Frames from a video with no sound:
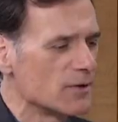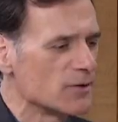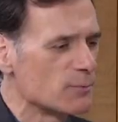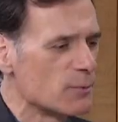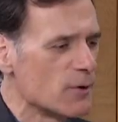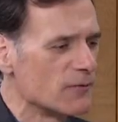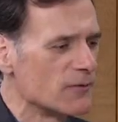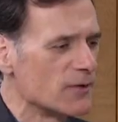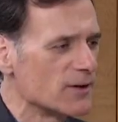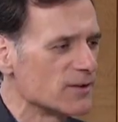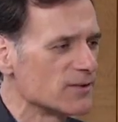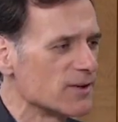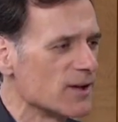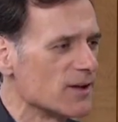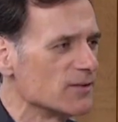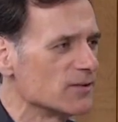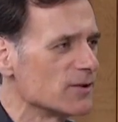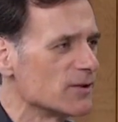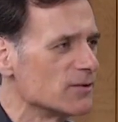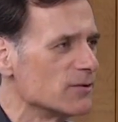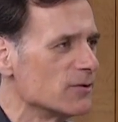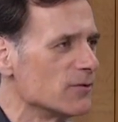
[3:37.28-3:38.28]
perfect
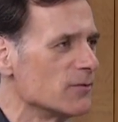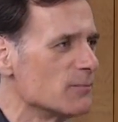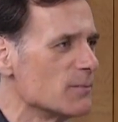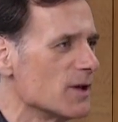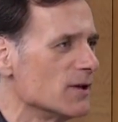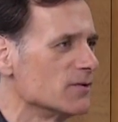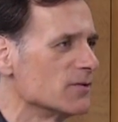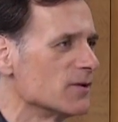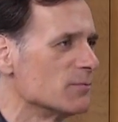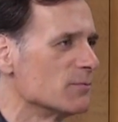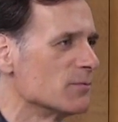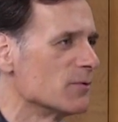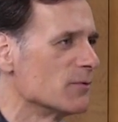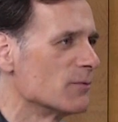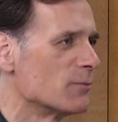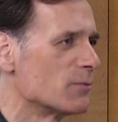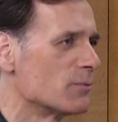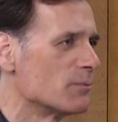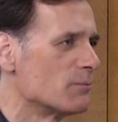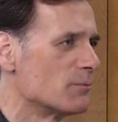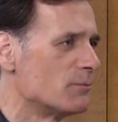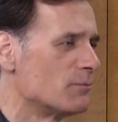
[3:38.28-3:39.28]
sense because you've mentioned
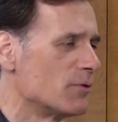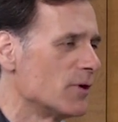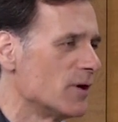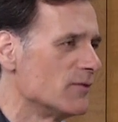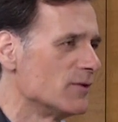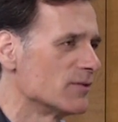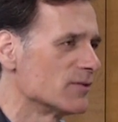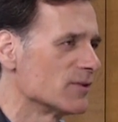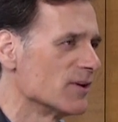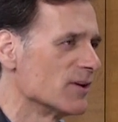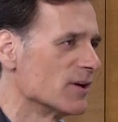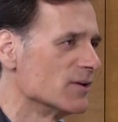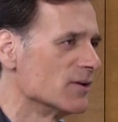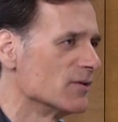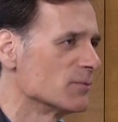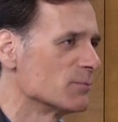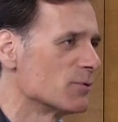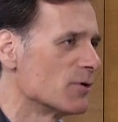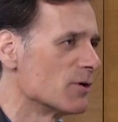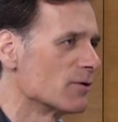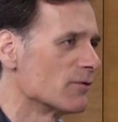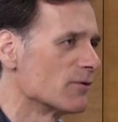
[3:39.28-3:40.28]
previously on this
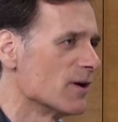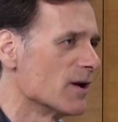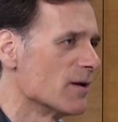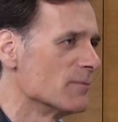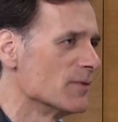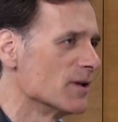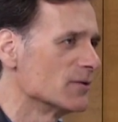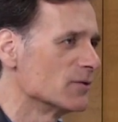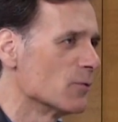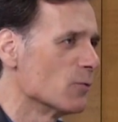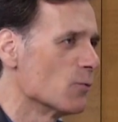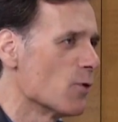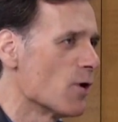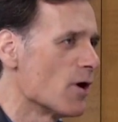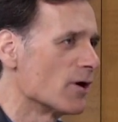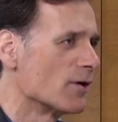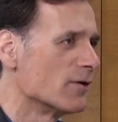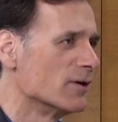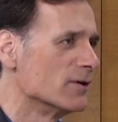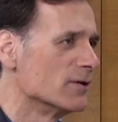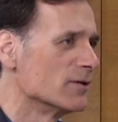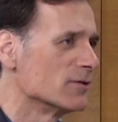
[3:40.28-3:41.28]
program that the
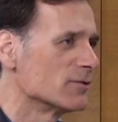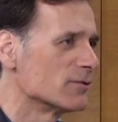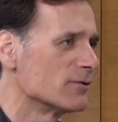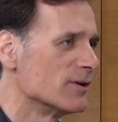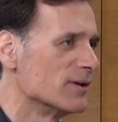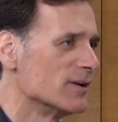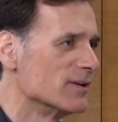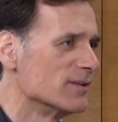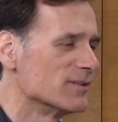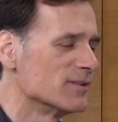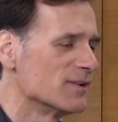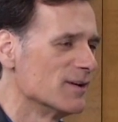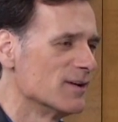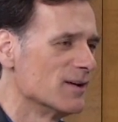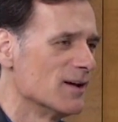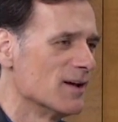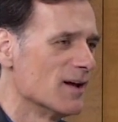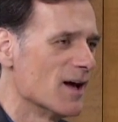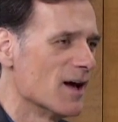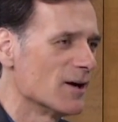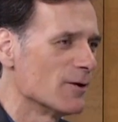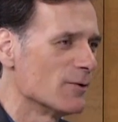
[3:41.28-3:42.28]
water industry is,
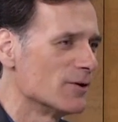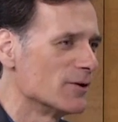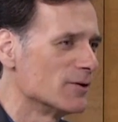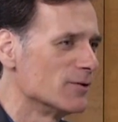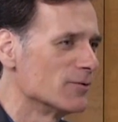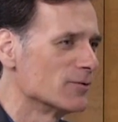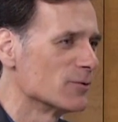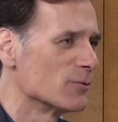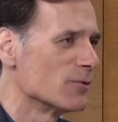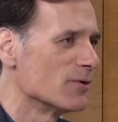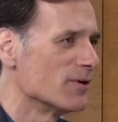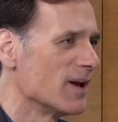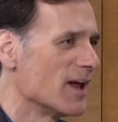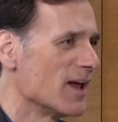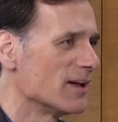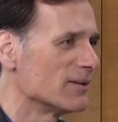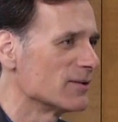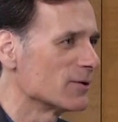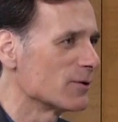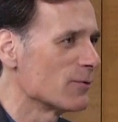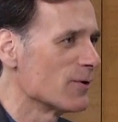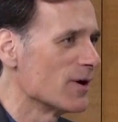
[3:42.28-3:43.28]
I don't want to use the word
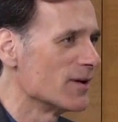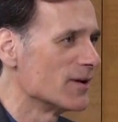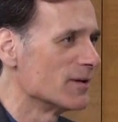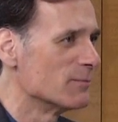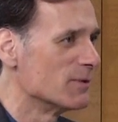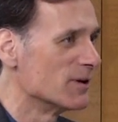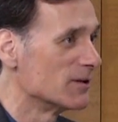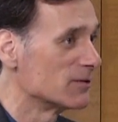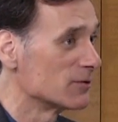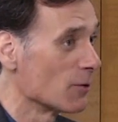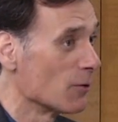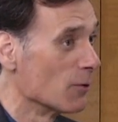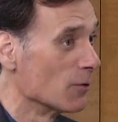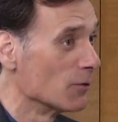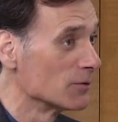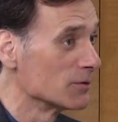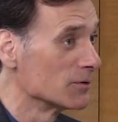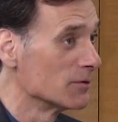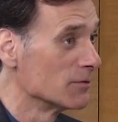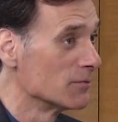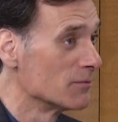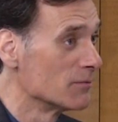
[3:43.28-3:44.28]
antiquated, but it's
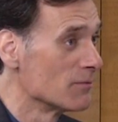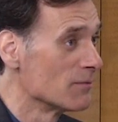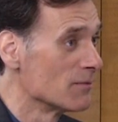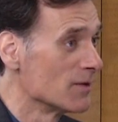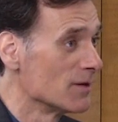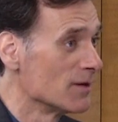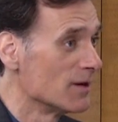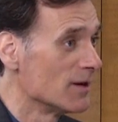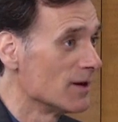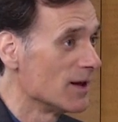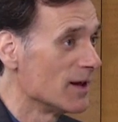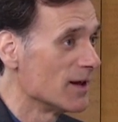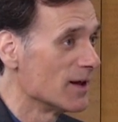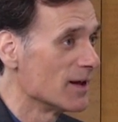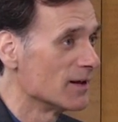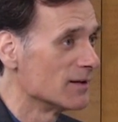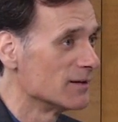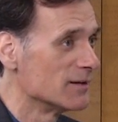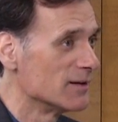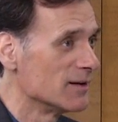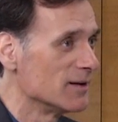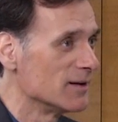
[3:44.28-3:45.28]
old,
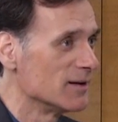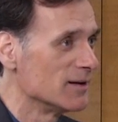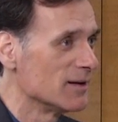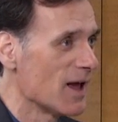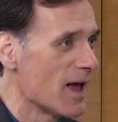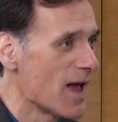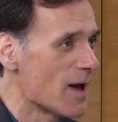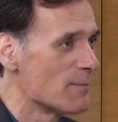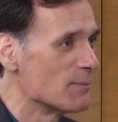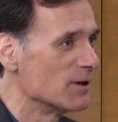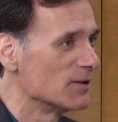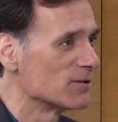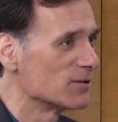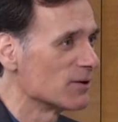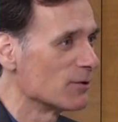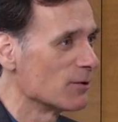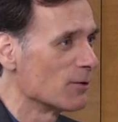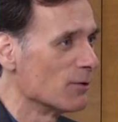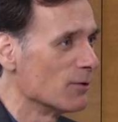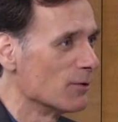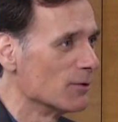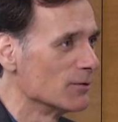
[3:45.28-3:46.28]
and the habits
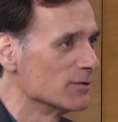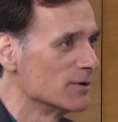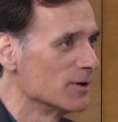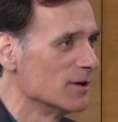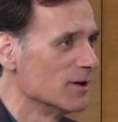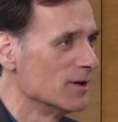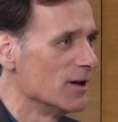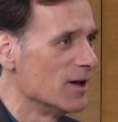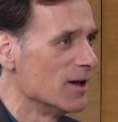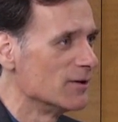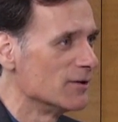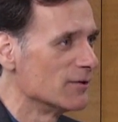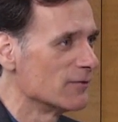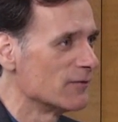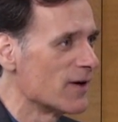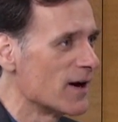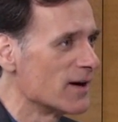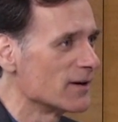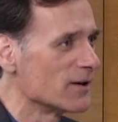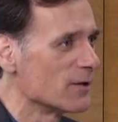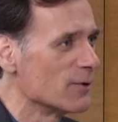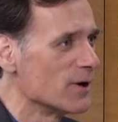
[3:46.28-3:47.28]
are old, and you're
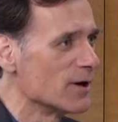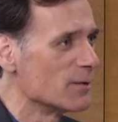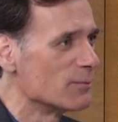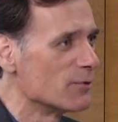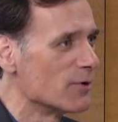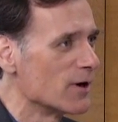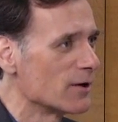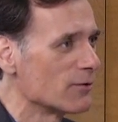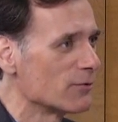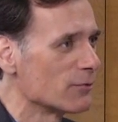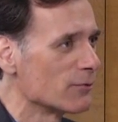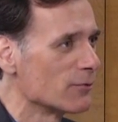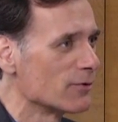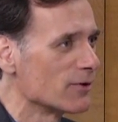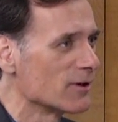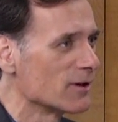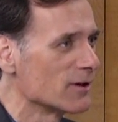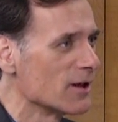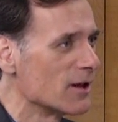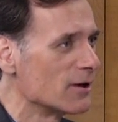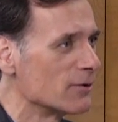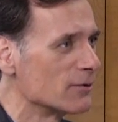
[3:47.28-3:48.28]
finding a way to break through the
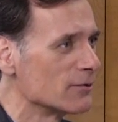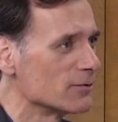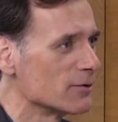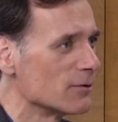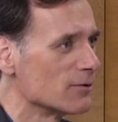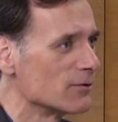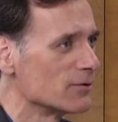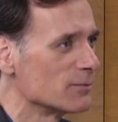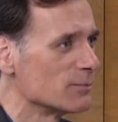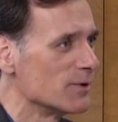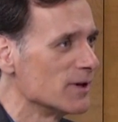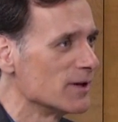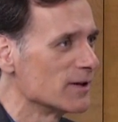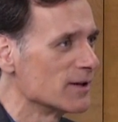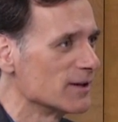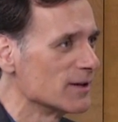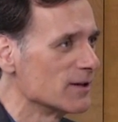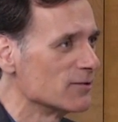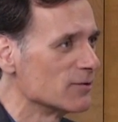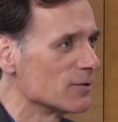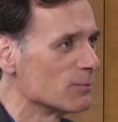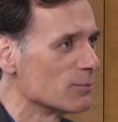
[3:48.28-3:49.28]
clutter, so to speak,
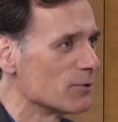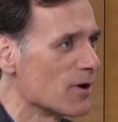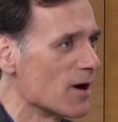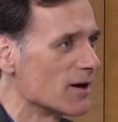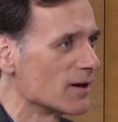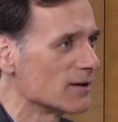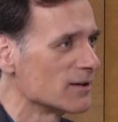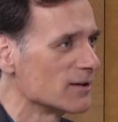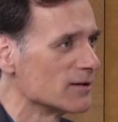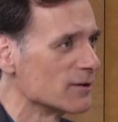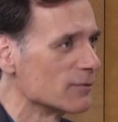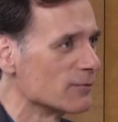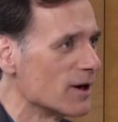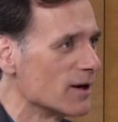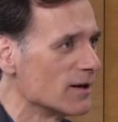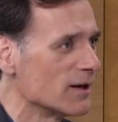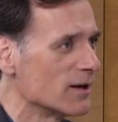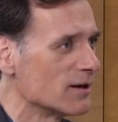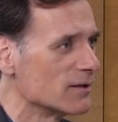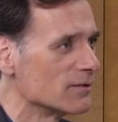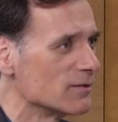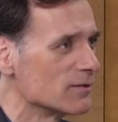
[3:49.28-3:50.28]
and get your product in the
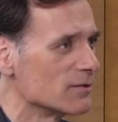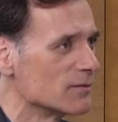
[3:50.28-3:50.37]
right hands.